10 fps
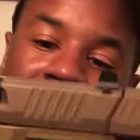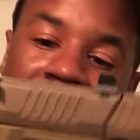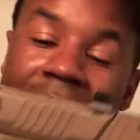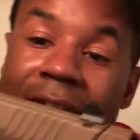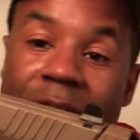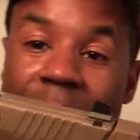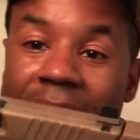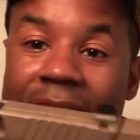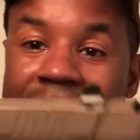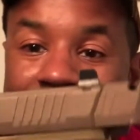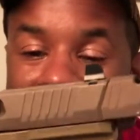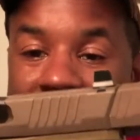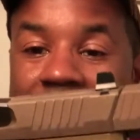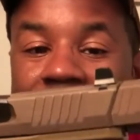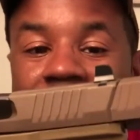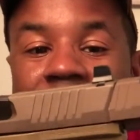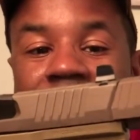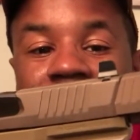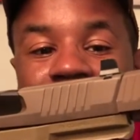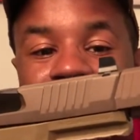as my carry
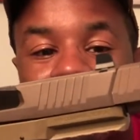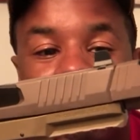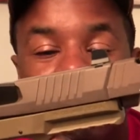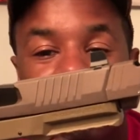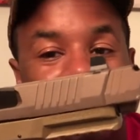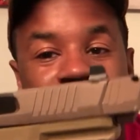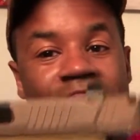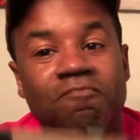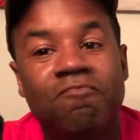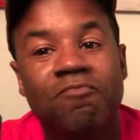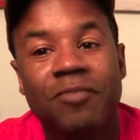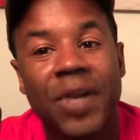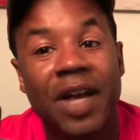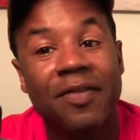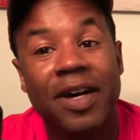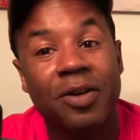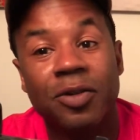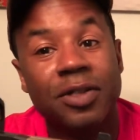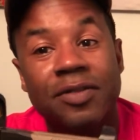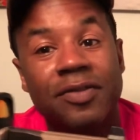gun. Can't find a
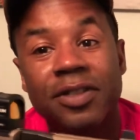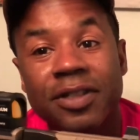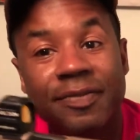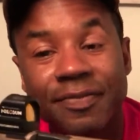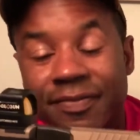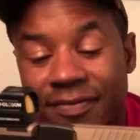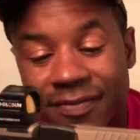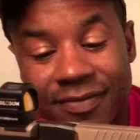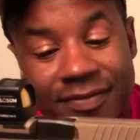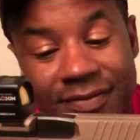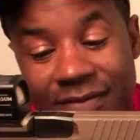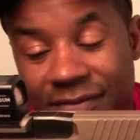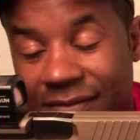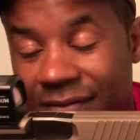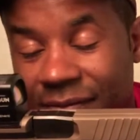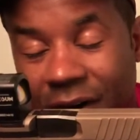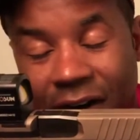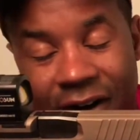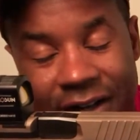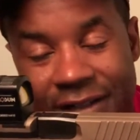holster for it.
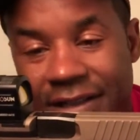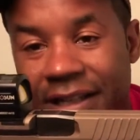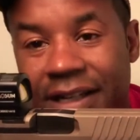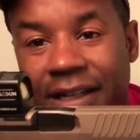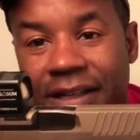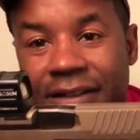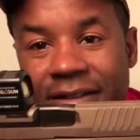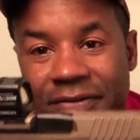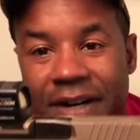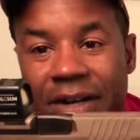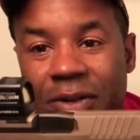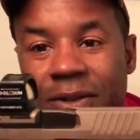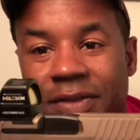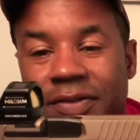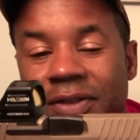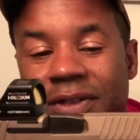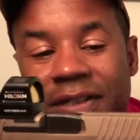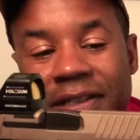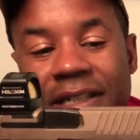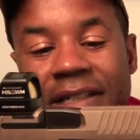Hardest thing to find a holster for is
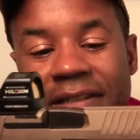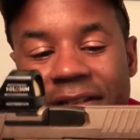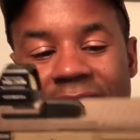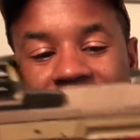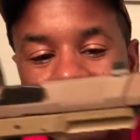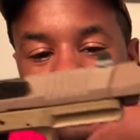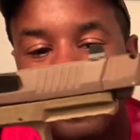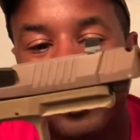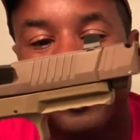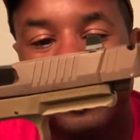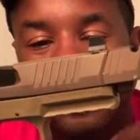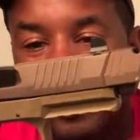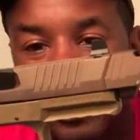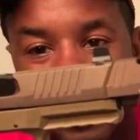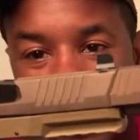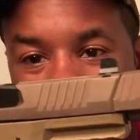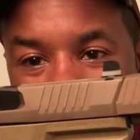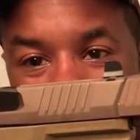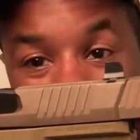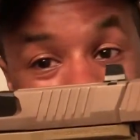this gun is in this configuration with a light,
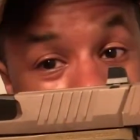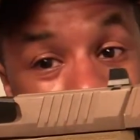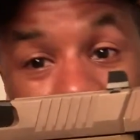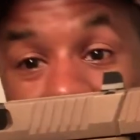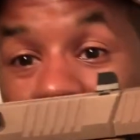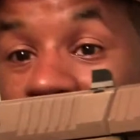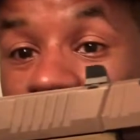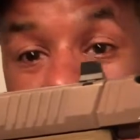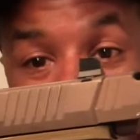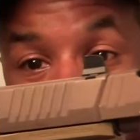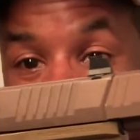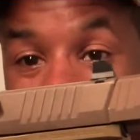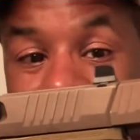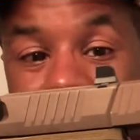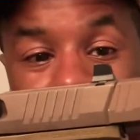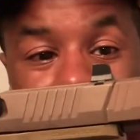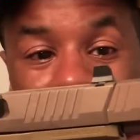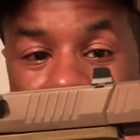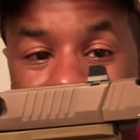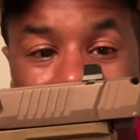or even without the light.
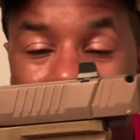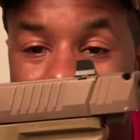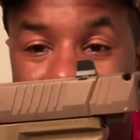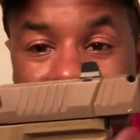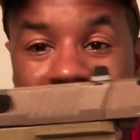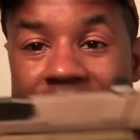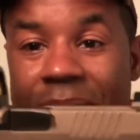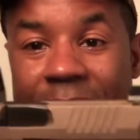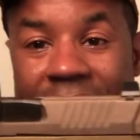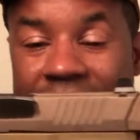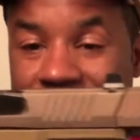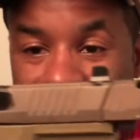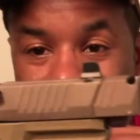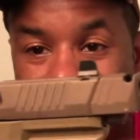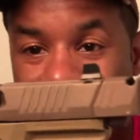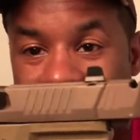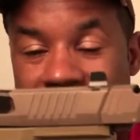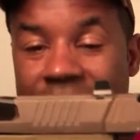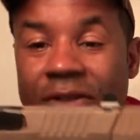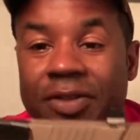Once you add the compensator, it makes it very
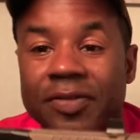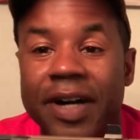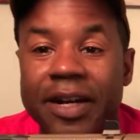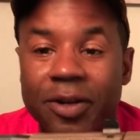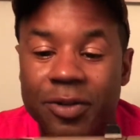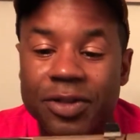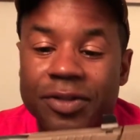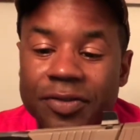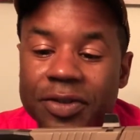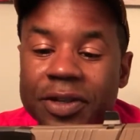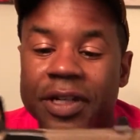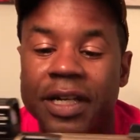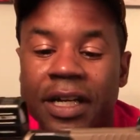difficult to find holsters for it.